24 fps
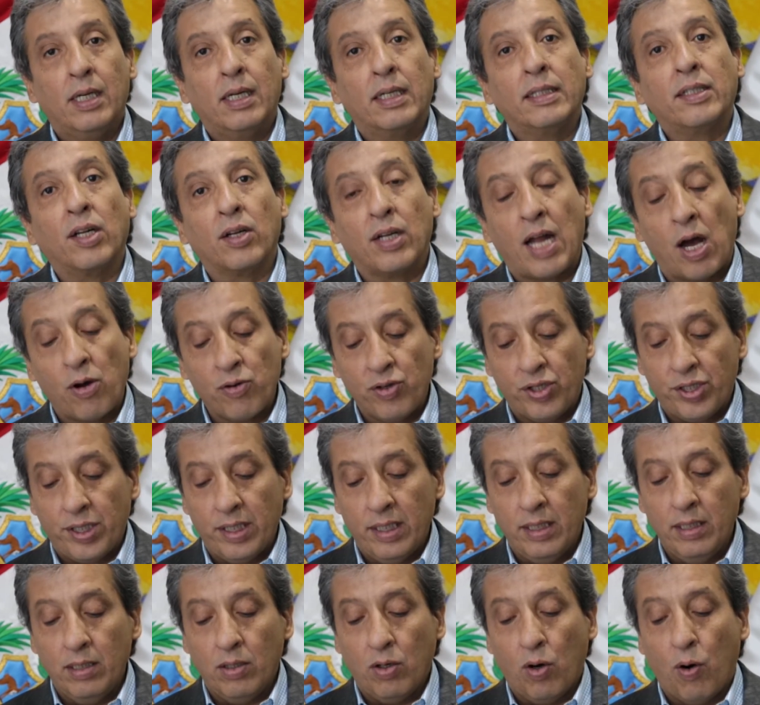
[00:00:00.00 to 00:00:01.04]
The
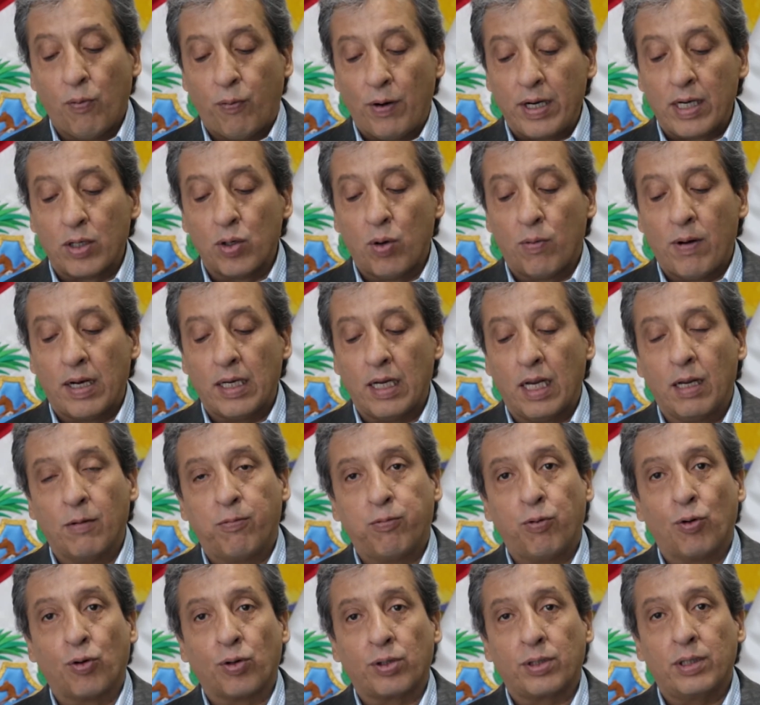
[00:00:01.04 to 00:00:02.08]
launching of a global
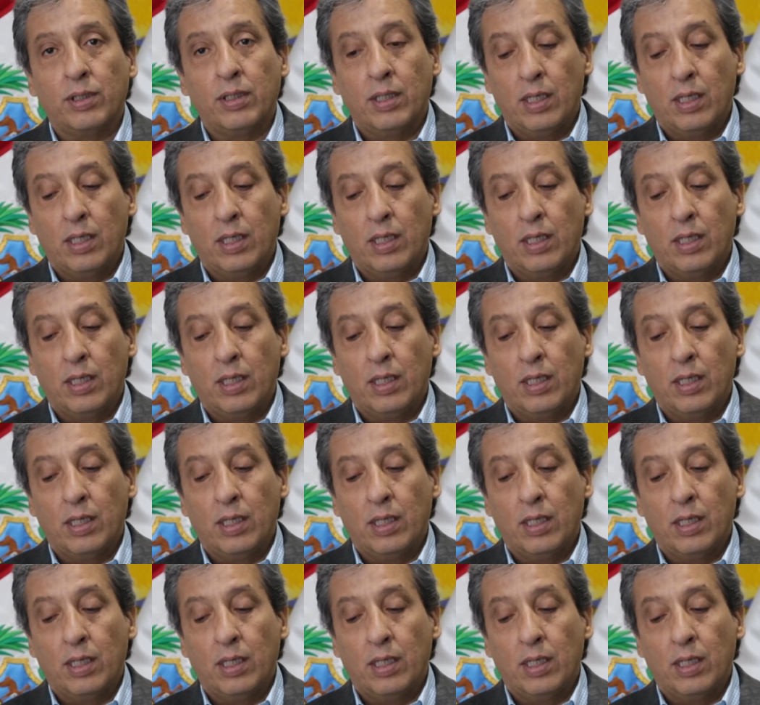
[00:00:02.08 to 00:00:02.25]
effort